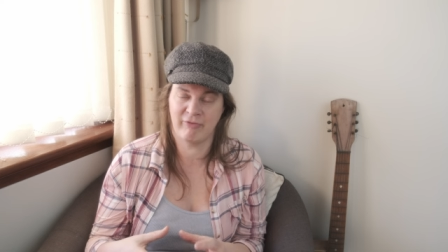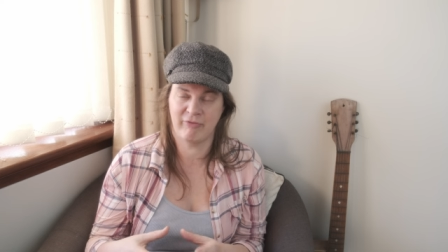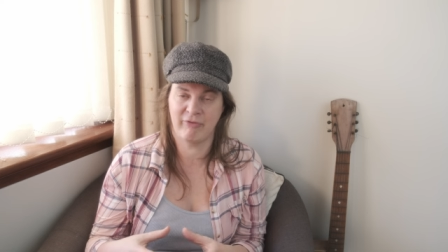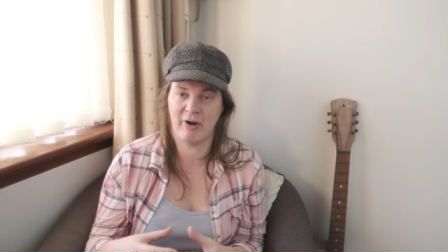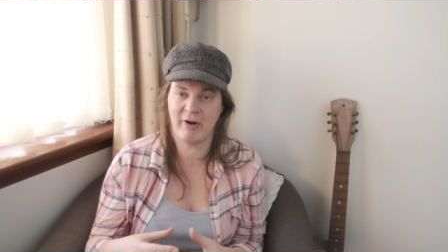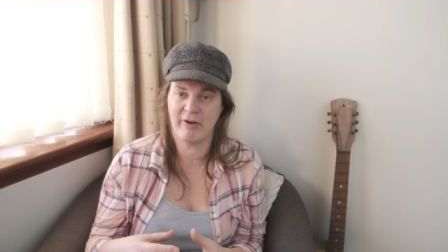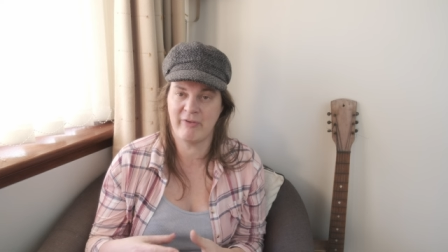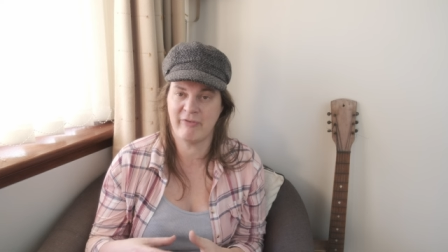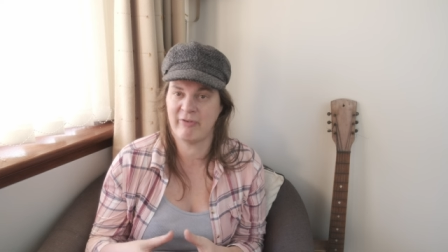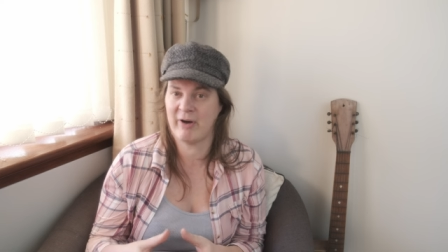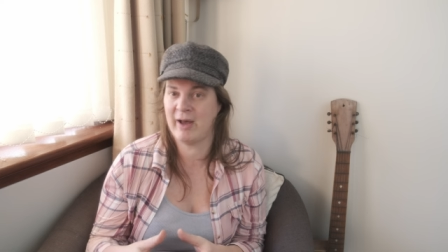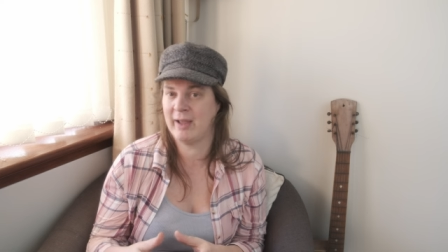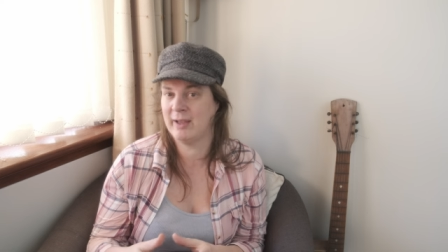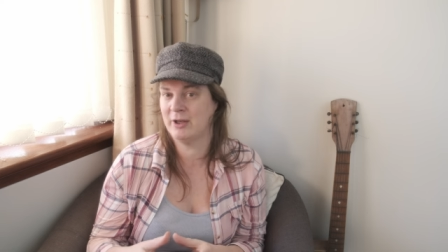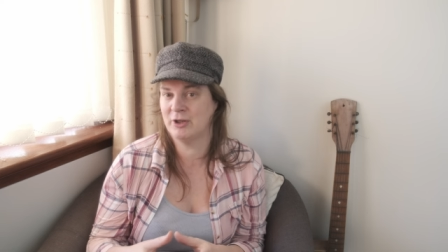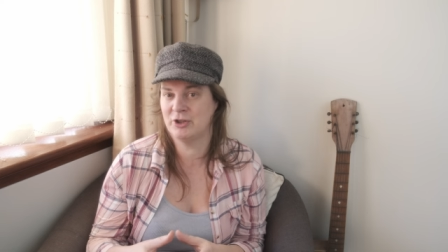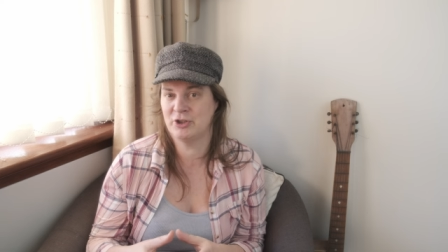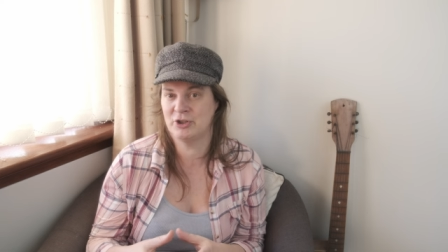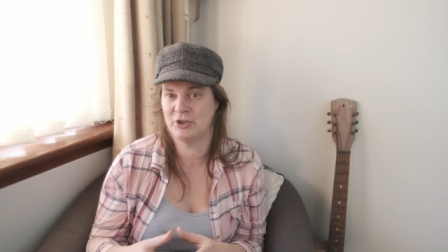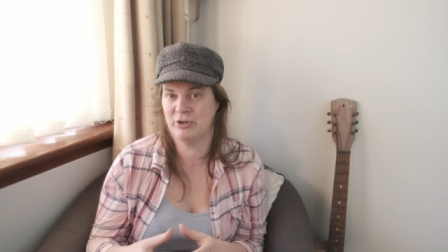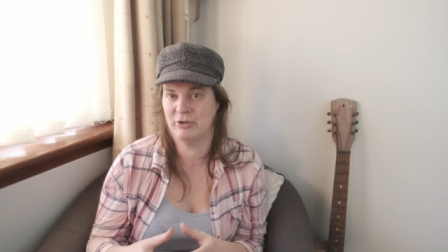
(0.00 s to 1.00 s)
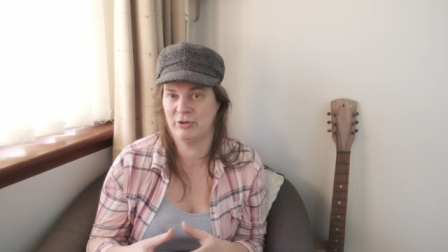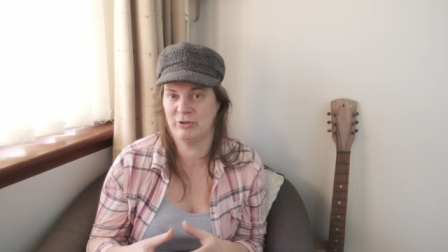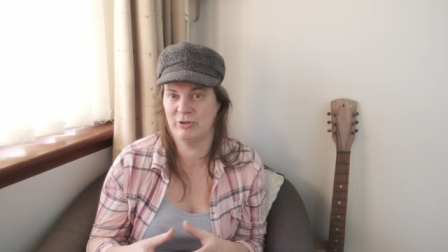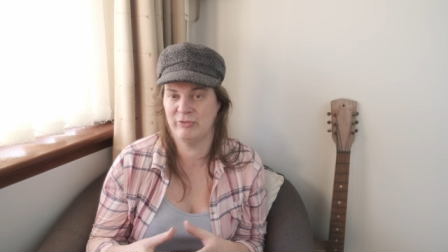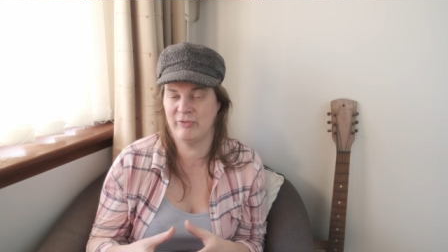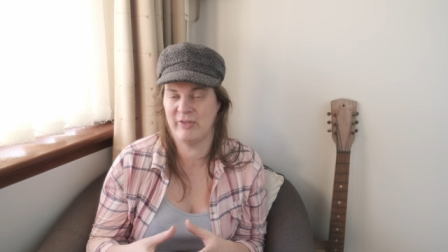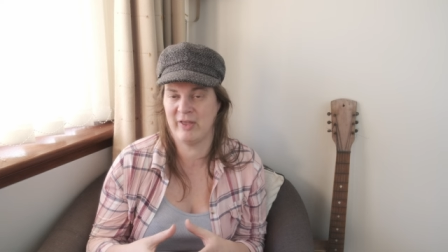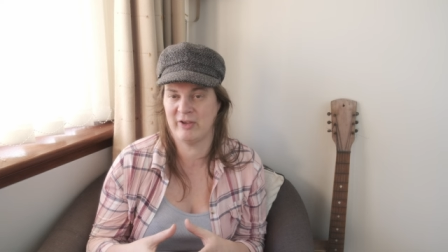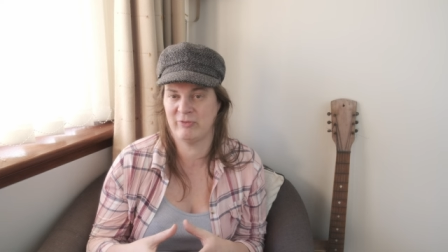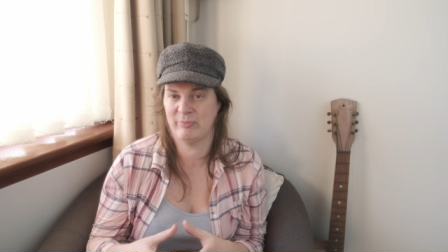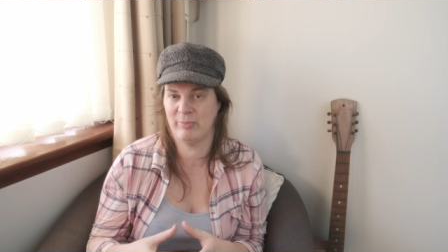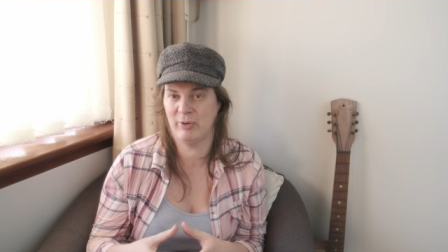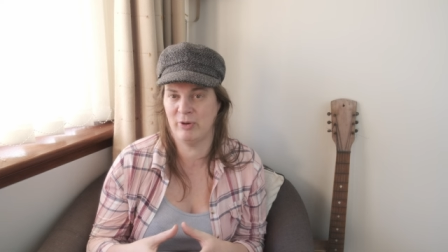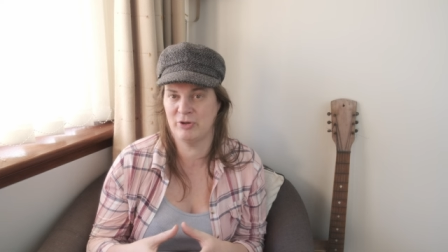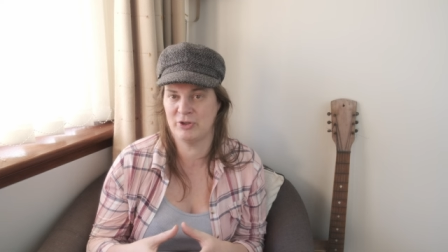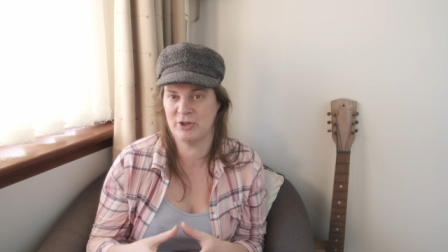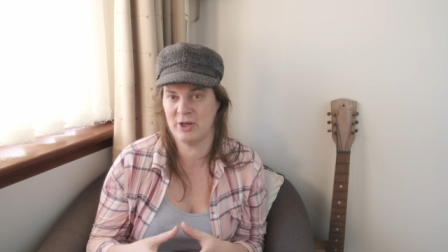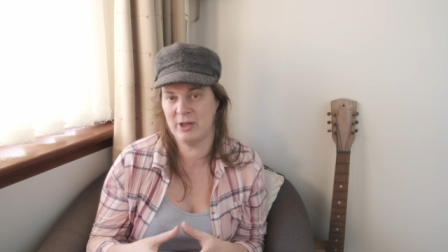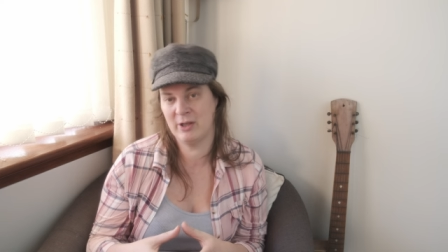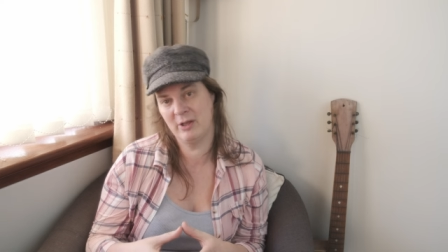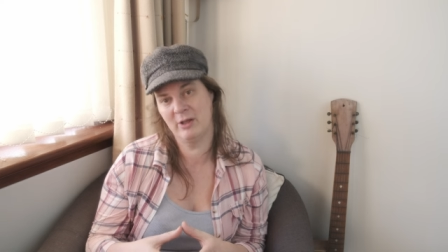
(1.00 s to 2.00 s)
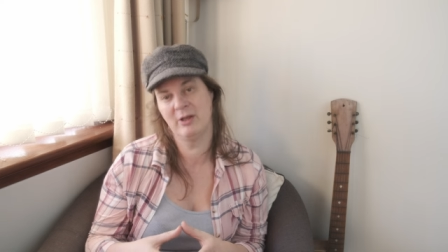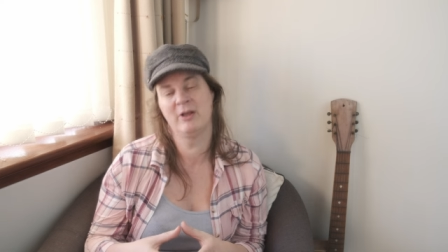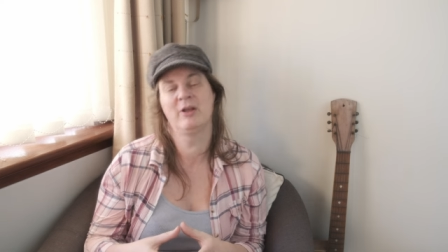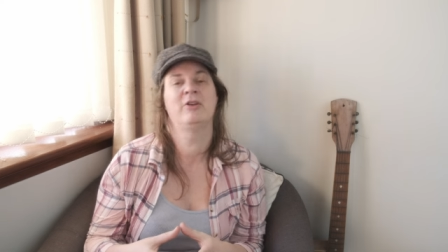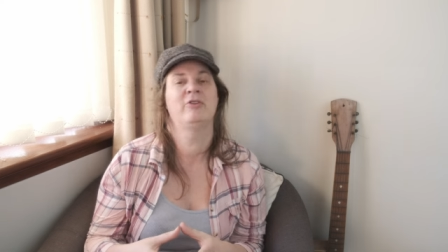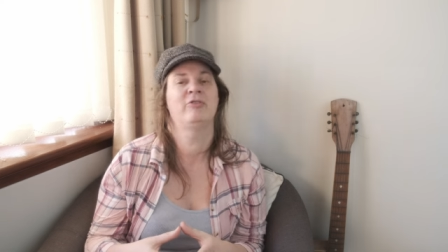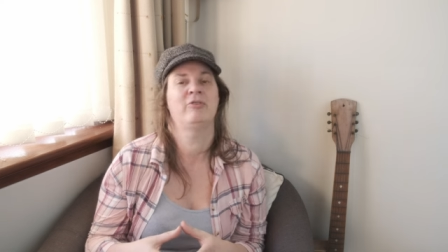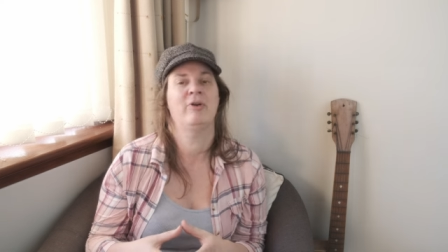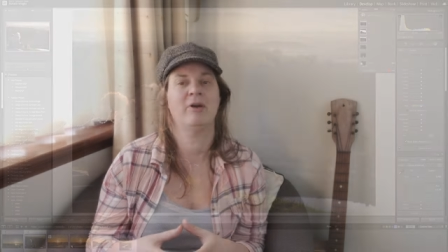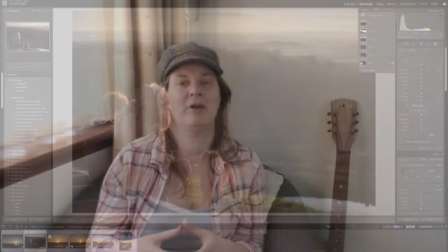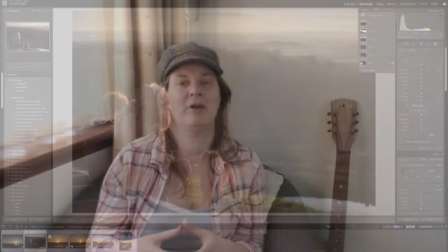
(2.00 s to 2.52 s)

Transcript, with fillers: very fine control over the exposure. So I